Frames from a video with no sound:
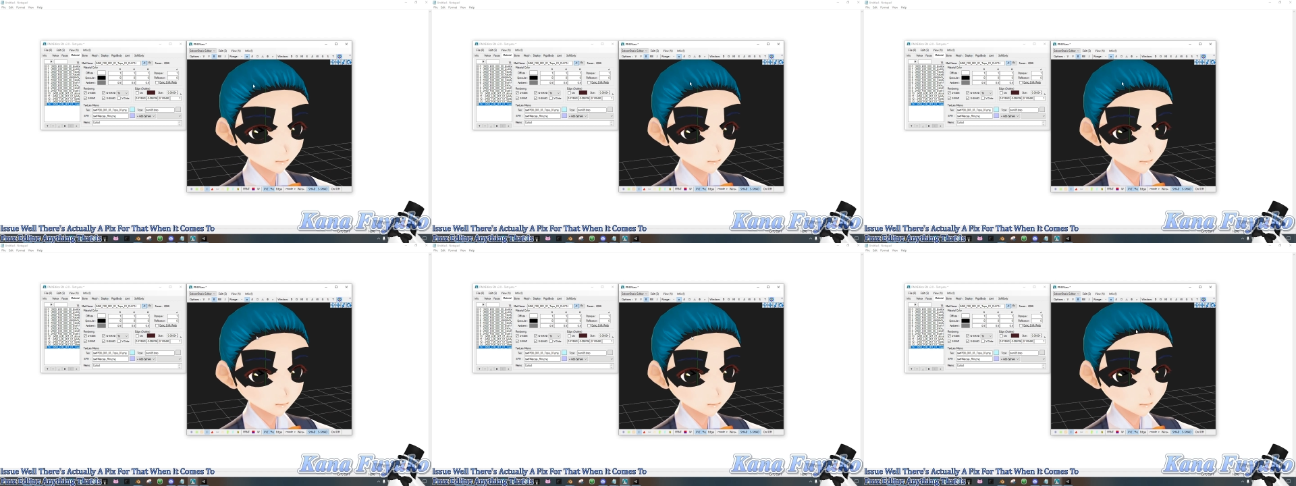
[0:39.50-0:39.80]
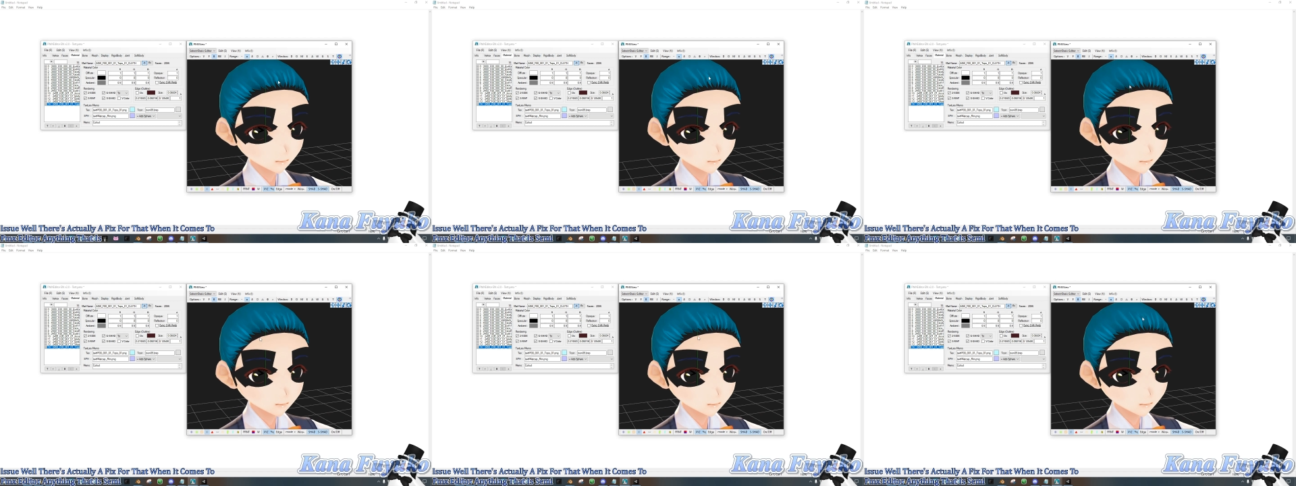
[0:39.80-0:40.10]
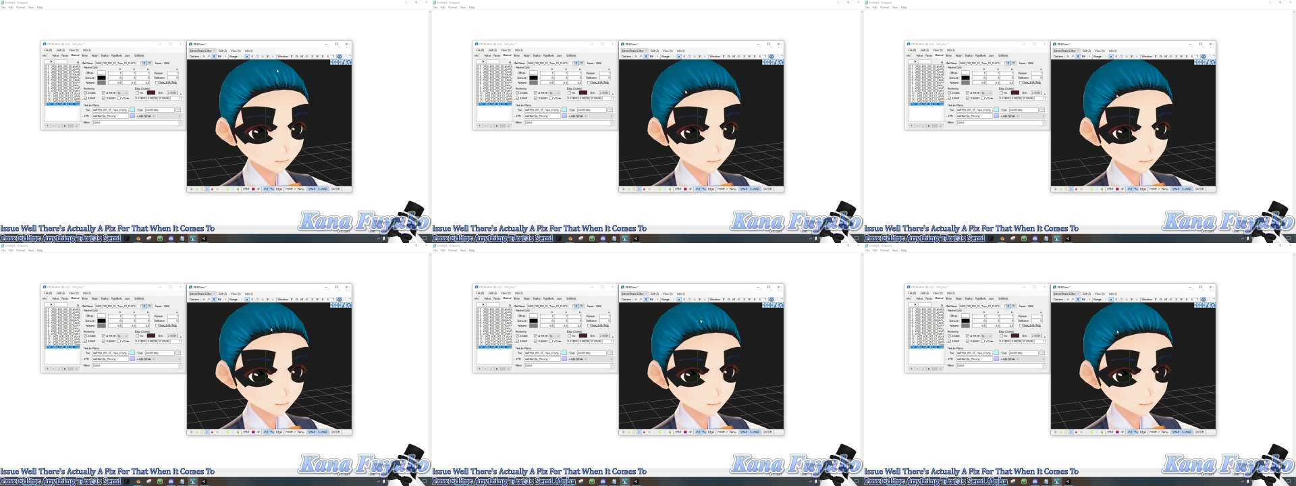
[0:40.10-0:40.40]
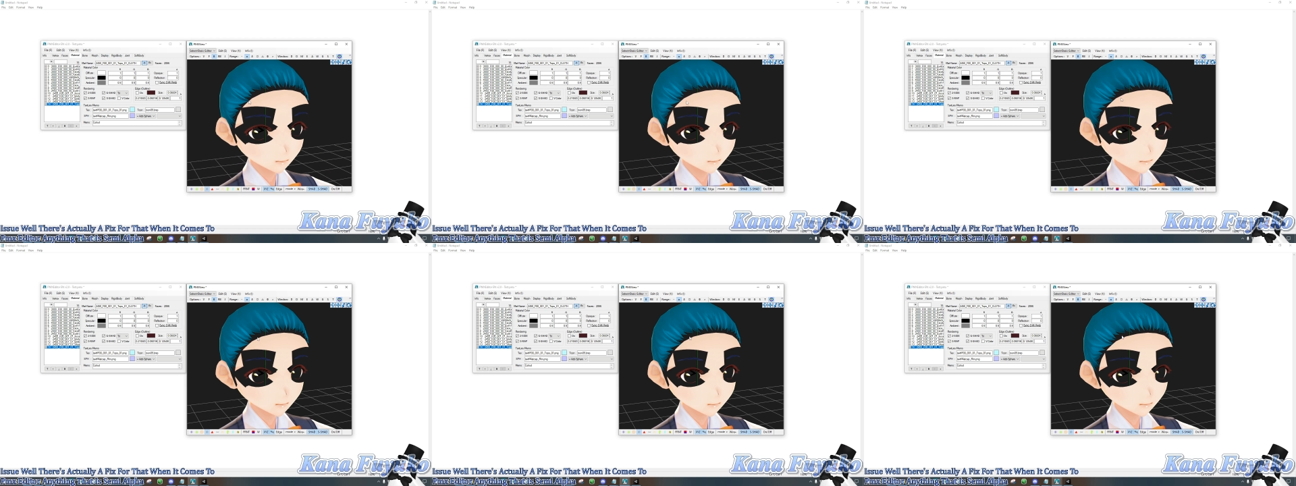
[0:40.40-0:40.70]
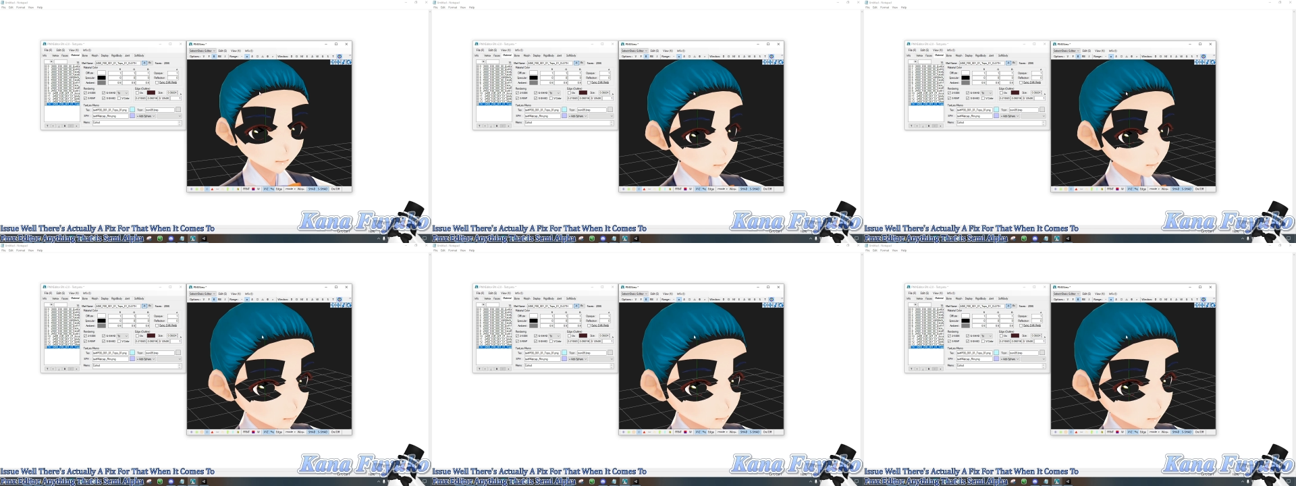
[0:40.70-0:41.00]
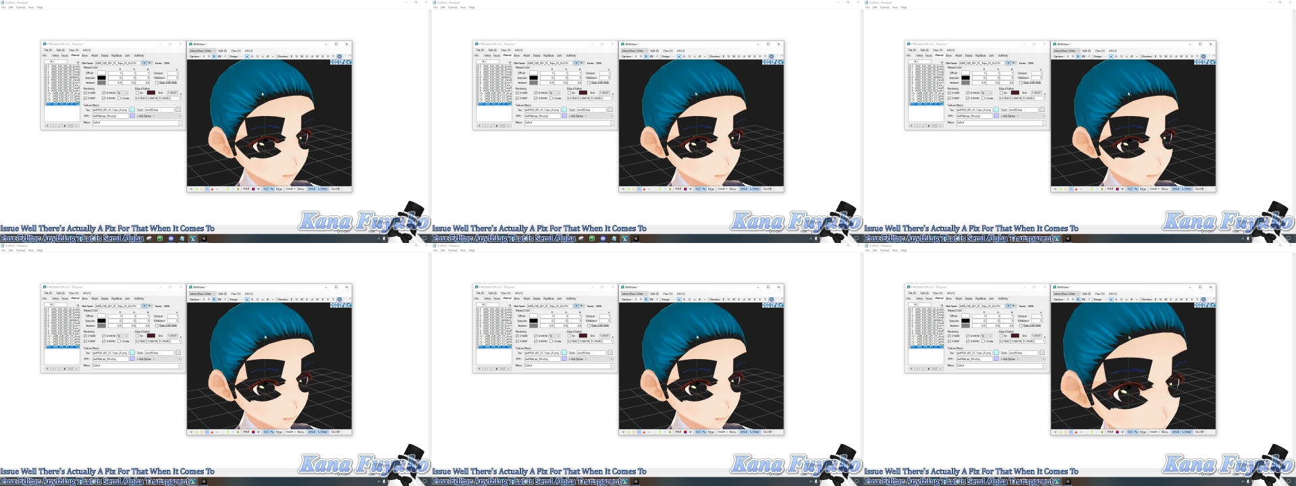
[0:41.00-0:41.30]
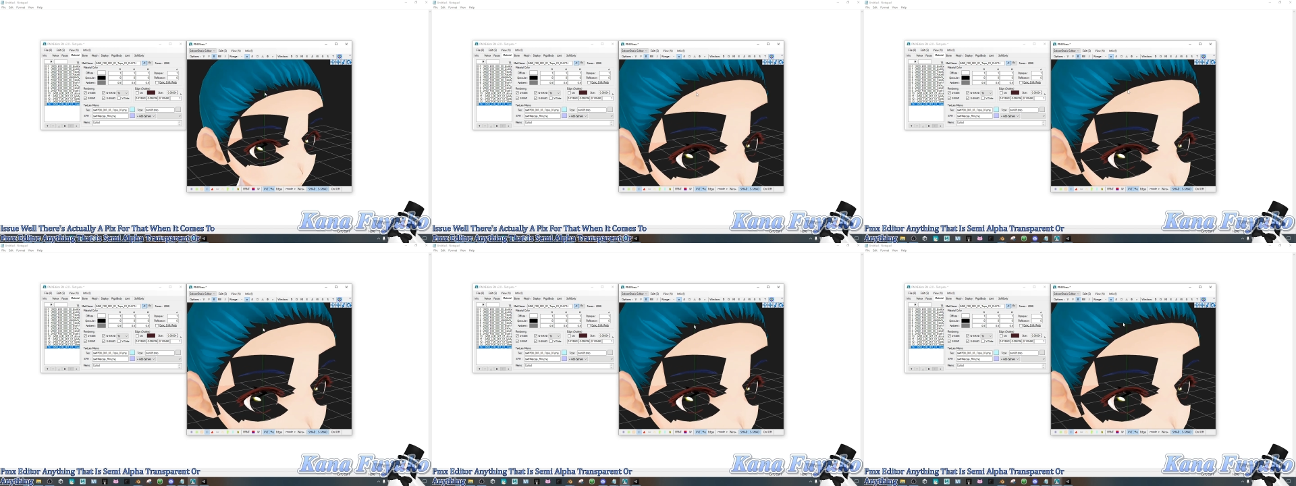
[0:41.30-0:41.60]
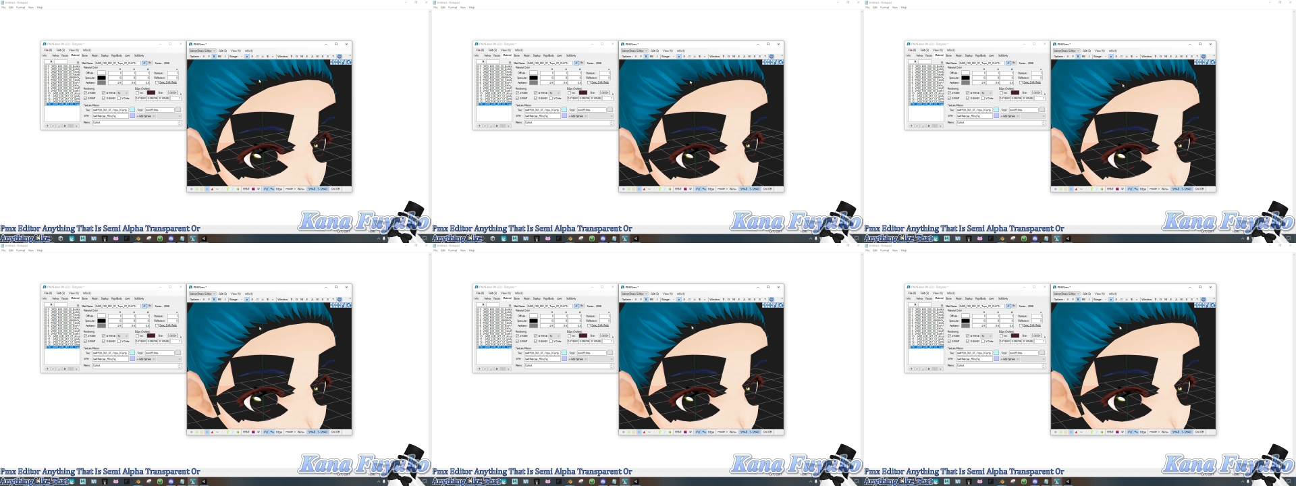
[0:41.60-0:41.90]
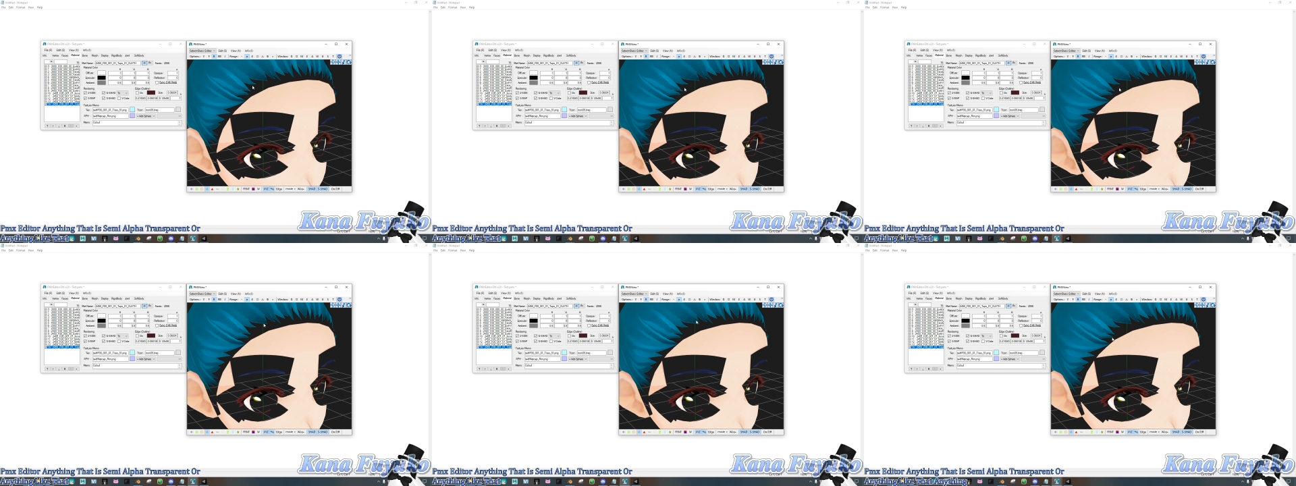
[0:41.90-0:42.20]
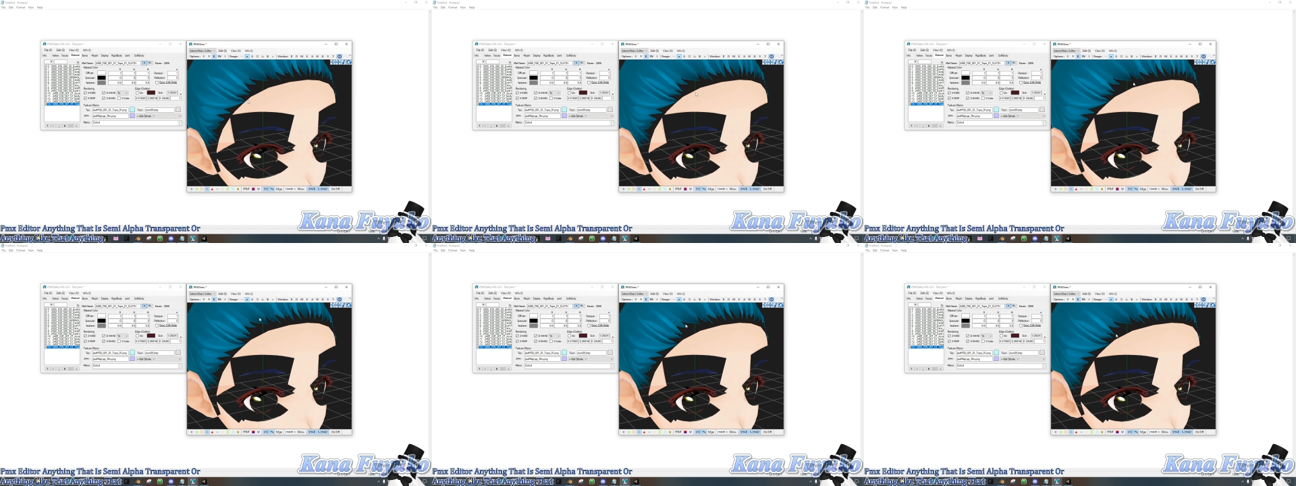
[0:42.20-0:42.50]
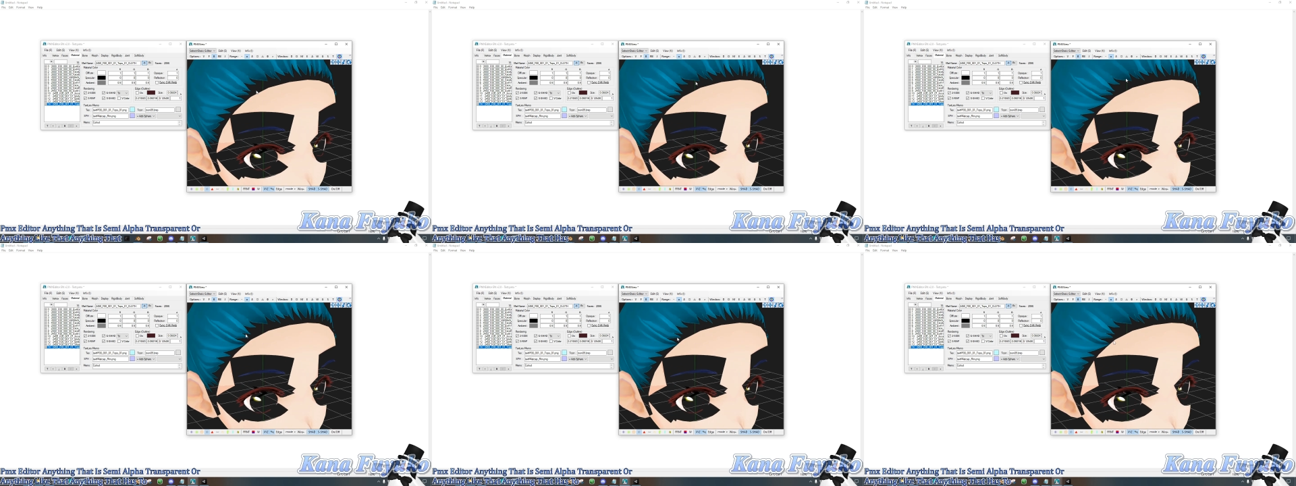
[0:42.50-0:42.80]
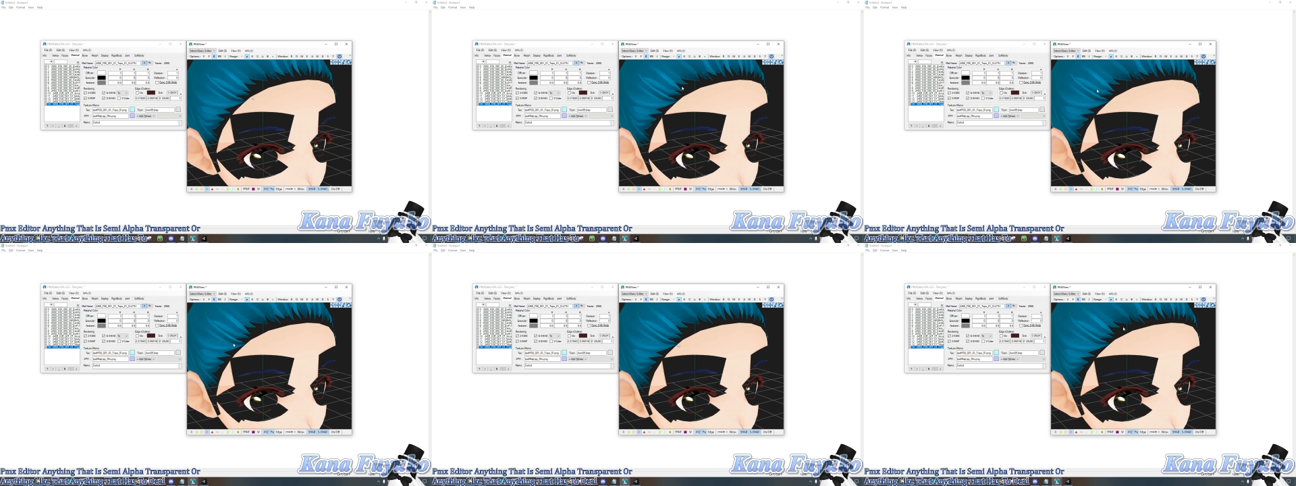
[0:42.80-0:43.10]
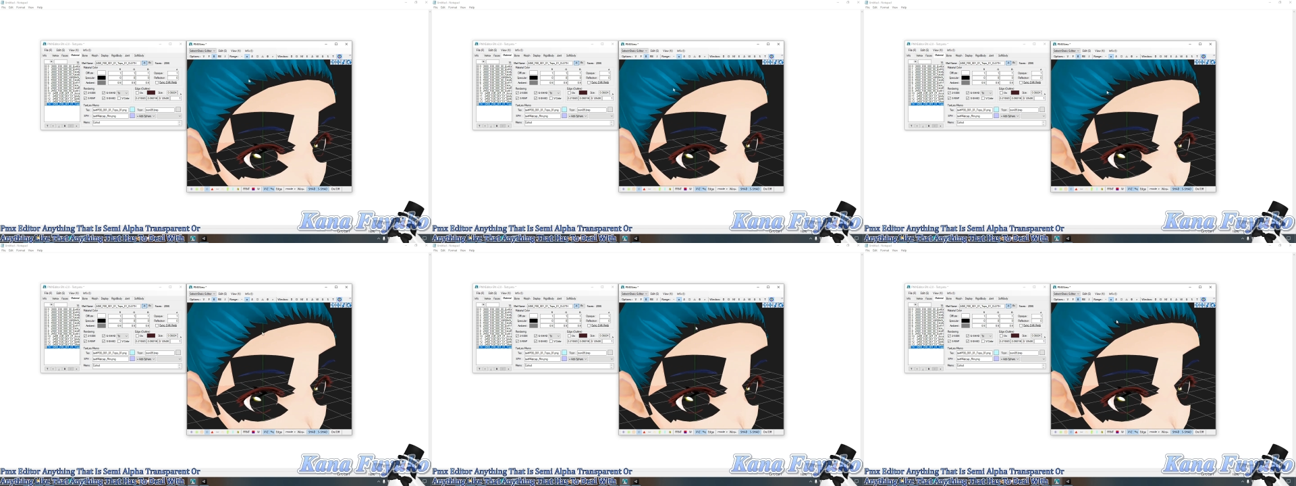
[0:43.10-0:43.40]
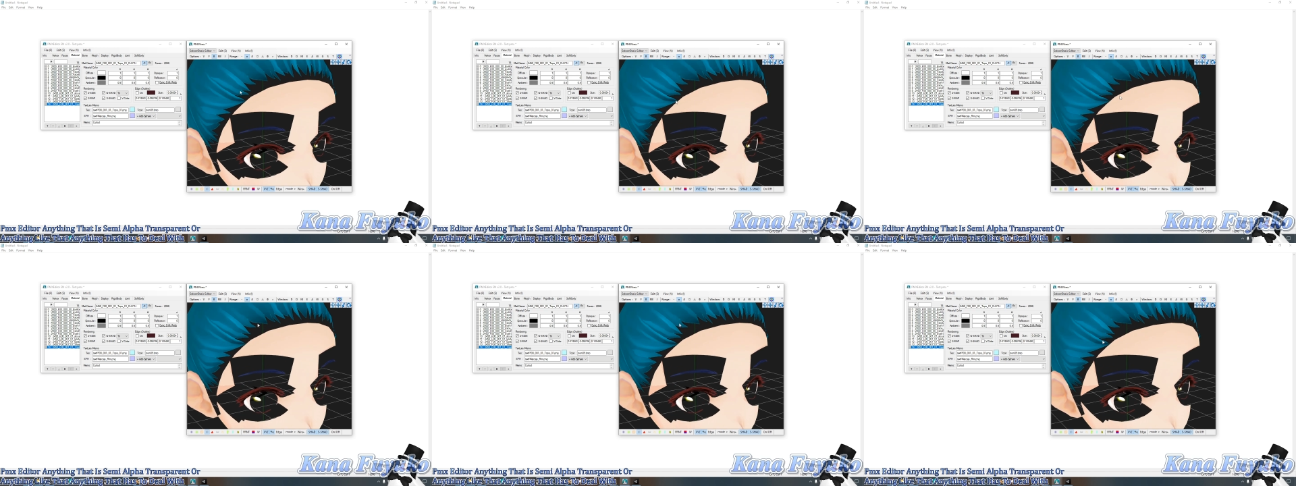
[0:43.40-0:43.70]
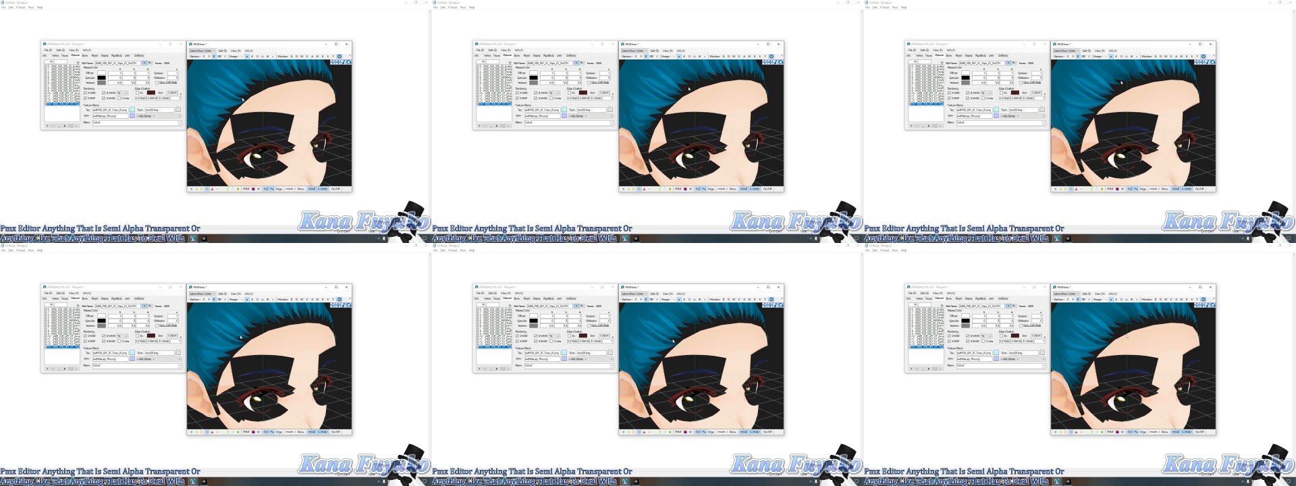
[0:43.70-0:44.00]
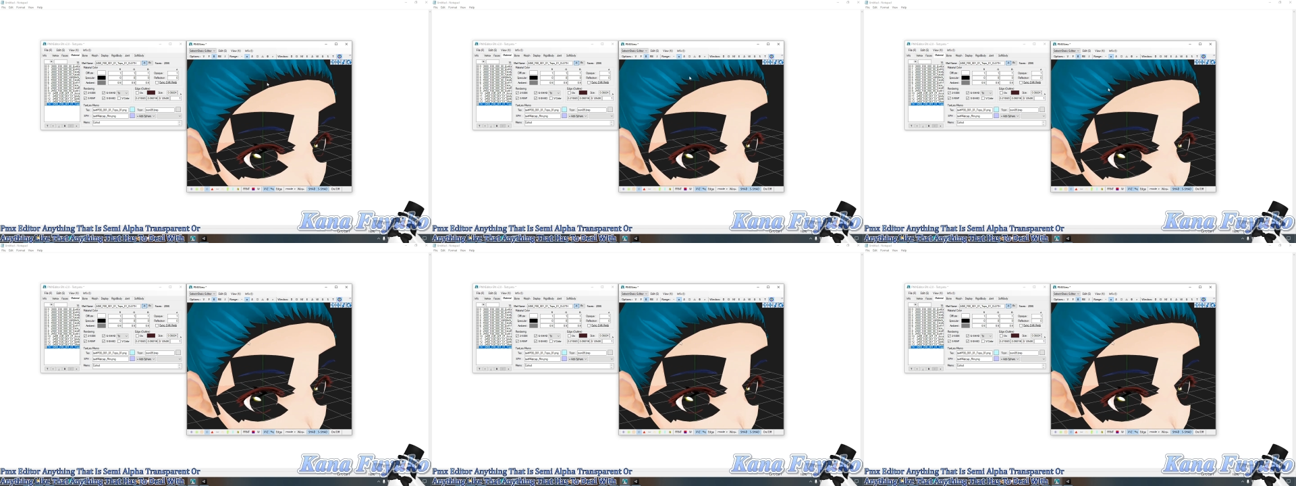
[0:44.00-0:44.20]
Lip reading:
No face is visible, so there are no lips to read.